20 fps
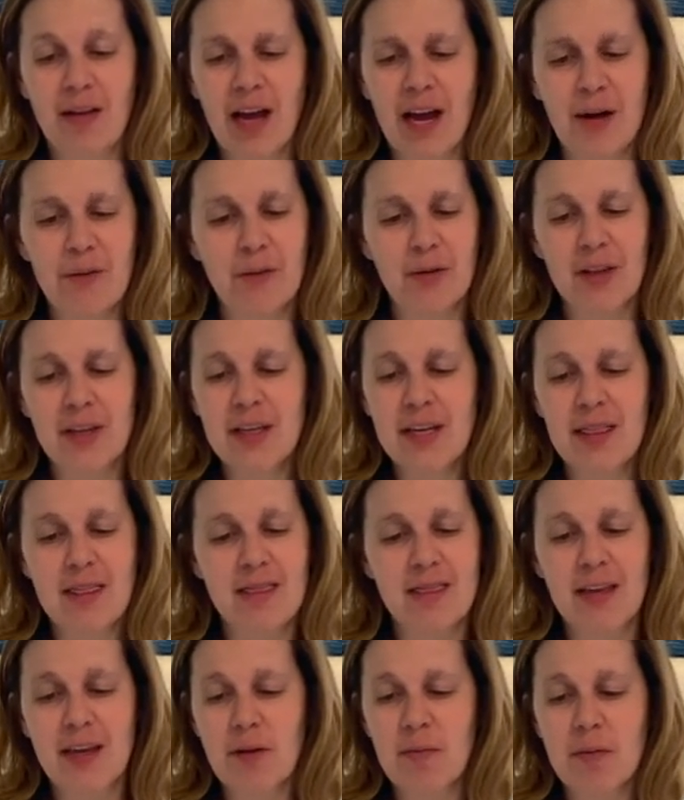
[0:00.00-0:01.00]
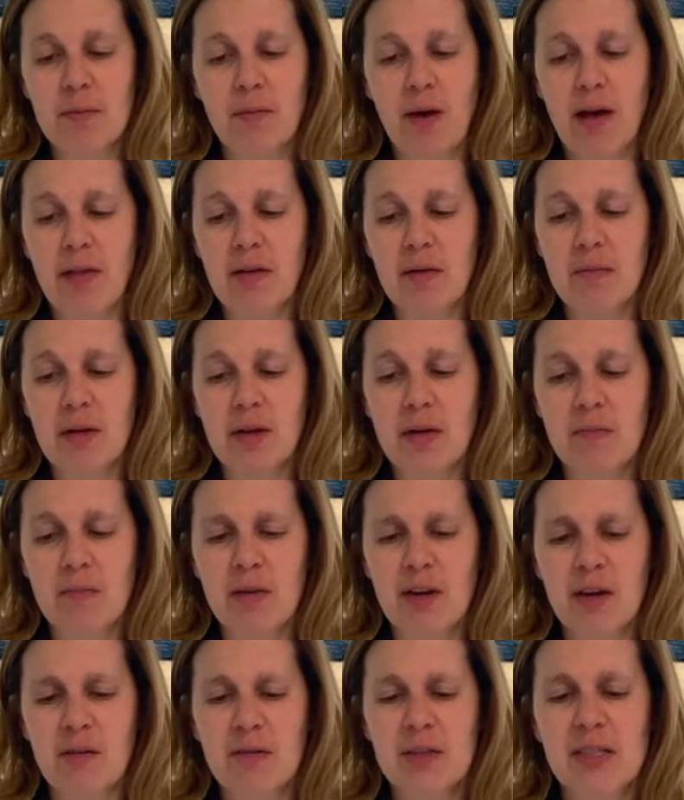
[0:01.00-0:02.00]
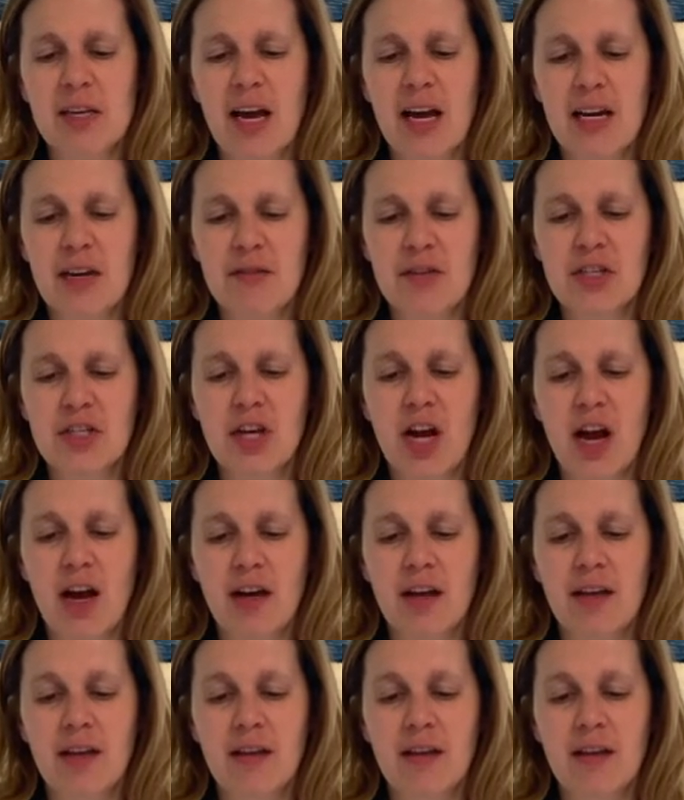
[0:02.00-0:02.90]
I really didn't think it would bother me, but it was kind of a shock.